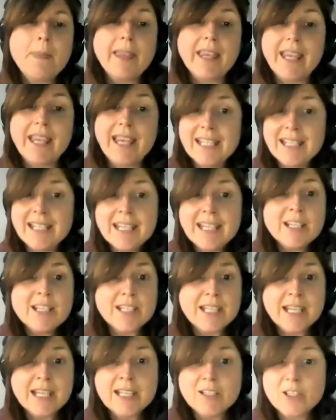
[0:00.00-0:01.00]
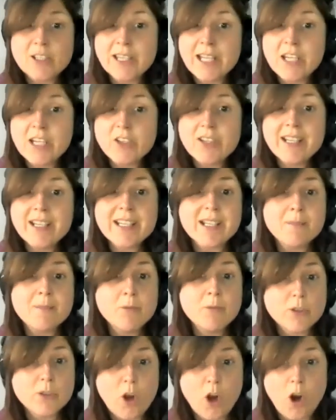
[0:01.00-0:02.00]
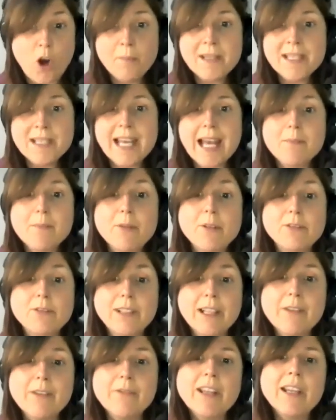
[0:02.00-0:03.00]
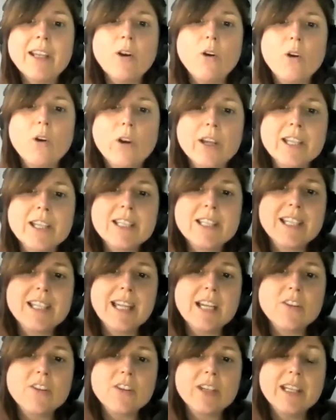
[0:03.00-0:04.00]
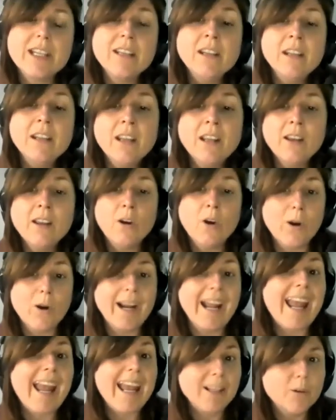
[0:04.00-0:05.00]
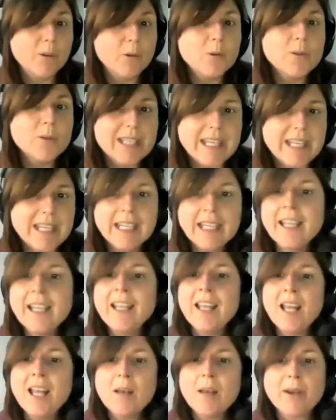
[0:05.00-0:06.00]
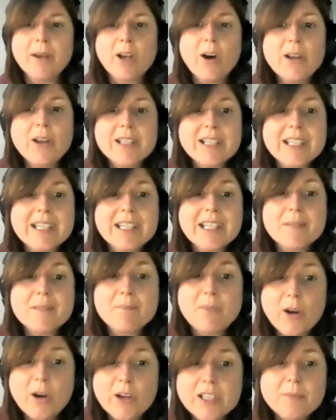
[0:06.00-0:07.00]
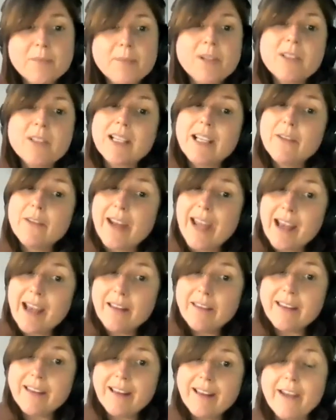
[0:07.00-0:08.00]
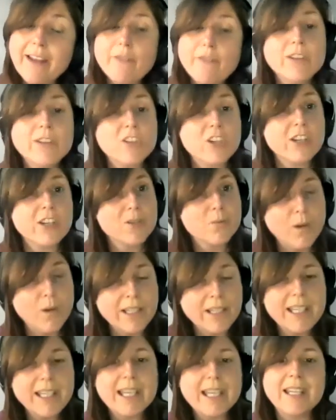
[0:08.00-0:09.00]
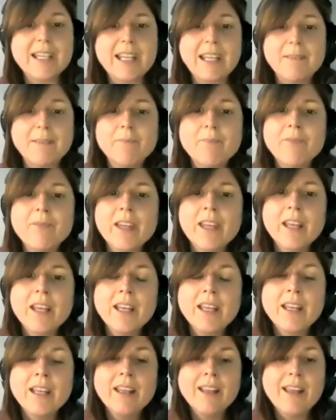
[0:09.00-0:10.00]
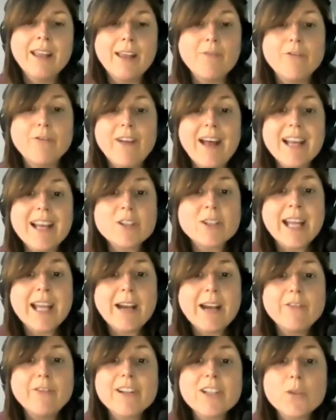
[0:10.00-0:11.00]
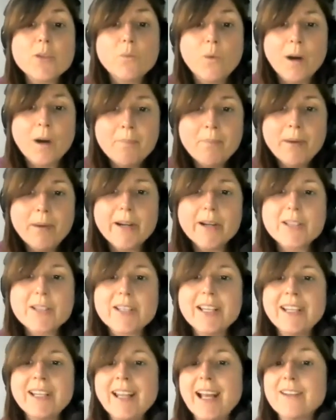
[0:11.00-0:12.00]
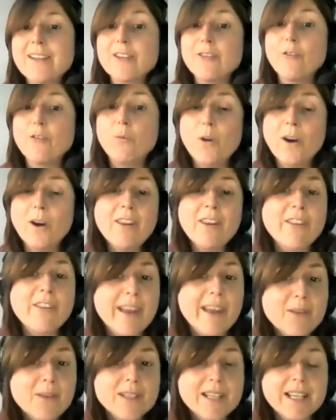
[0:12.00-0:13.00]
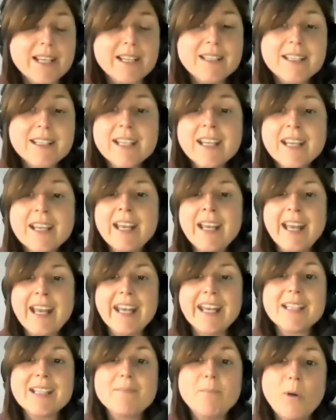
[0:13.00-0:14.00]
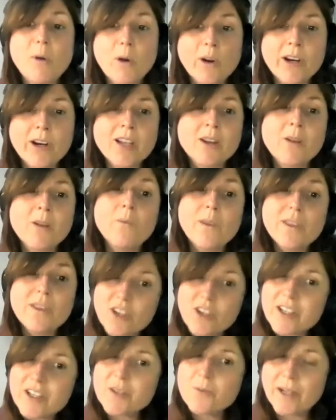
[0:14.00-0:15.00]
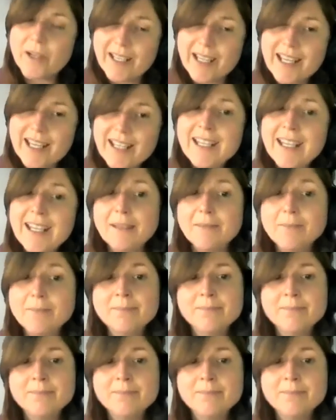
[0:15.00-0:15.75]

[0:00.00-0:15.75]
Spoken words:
Kidney donation is the most common type of living organ donation, or LOD, because it is possible to live a healthy life with just one kidney. In fact, on average, one person out of 1,000 is born with just one kidney.